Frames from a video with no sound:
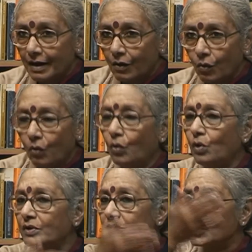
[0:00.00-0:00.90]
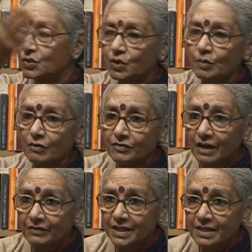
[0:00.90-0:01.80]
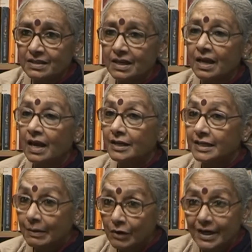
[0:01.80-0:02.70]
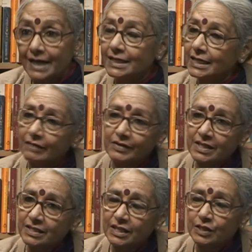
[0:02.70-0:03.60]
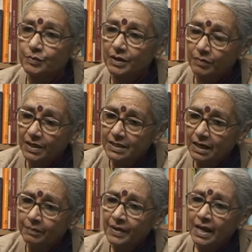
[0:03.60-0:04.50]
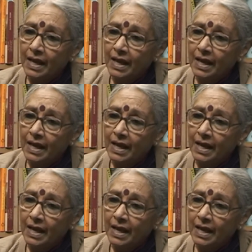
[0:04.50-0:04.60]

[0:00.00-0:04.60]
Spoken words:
whole system of governance, democratic governance that has been built up.